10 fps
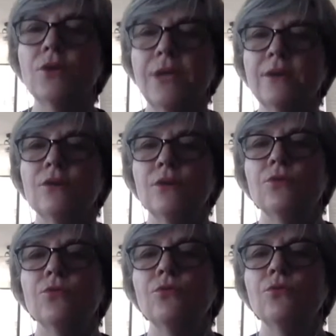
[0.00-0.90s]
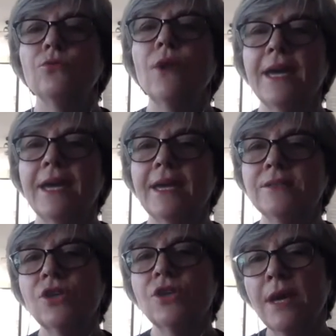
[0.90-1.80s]
Okay. Right.
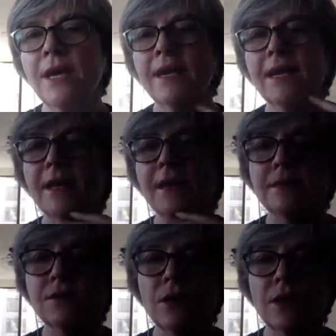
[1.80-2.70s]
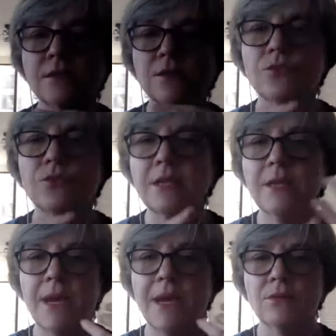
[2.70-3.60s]
So it's it's
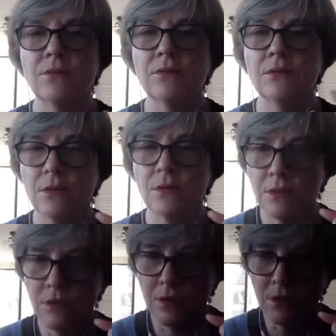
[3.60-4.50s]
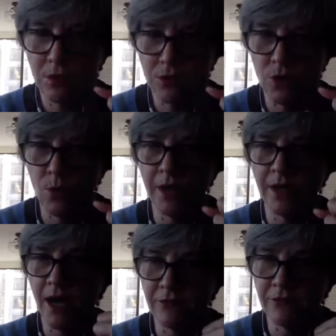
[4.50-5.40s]
really about do you
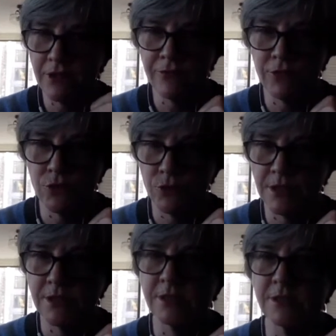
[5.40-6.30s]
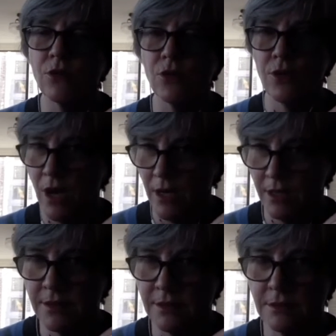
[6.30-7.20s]
want IV fluids or
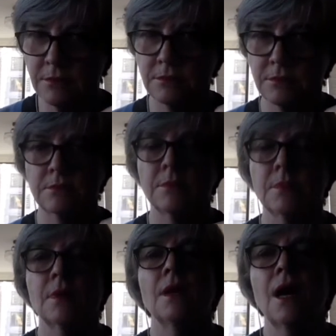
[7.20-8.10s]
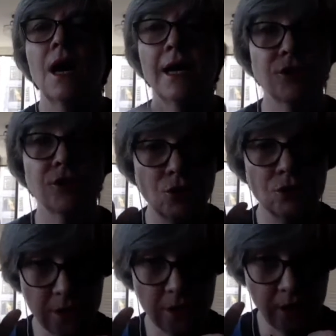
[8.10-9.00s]
not? I
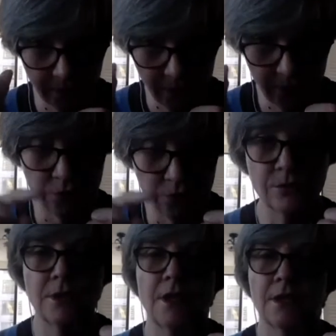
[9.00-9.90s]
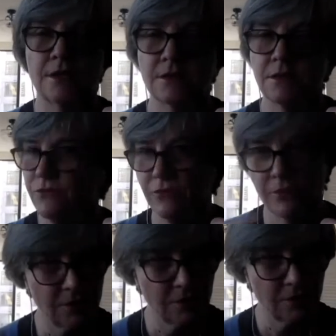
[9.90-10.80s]
chose not to. Uh, and
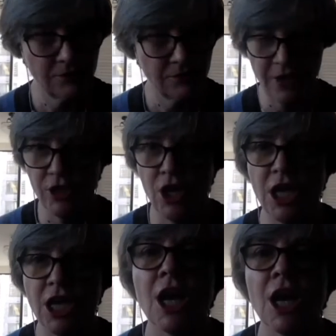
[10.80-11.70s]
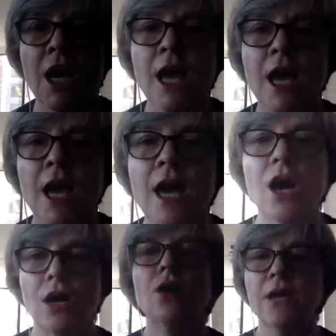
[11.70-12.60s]
why? Very... Let's talk about this slowly.
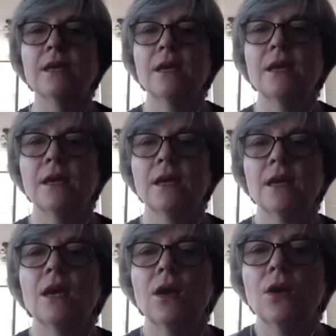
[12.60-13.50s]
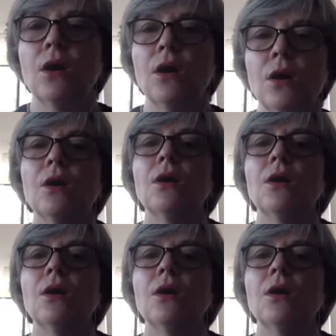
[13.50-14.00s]
Why did okay. you choose not to?